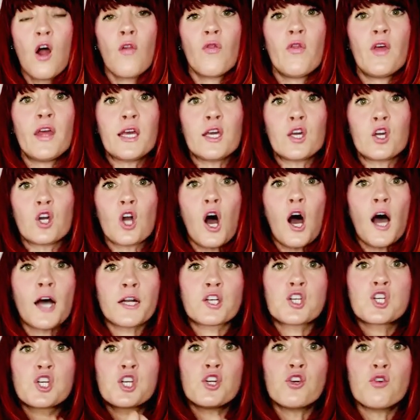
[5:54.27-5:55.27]
that
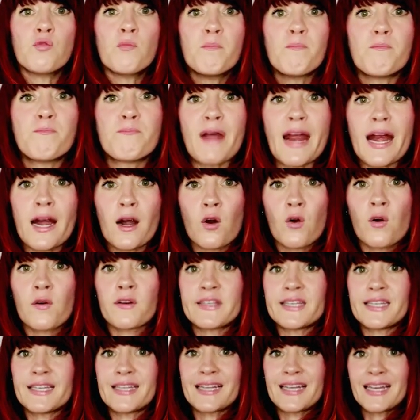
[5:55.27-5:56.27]
got you
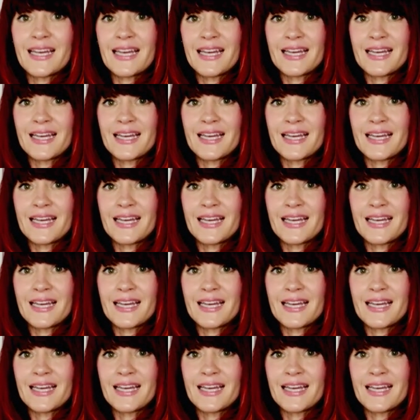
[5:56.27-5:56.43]
buried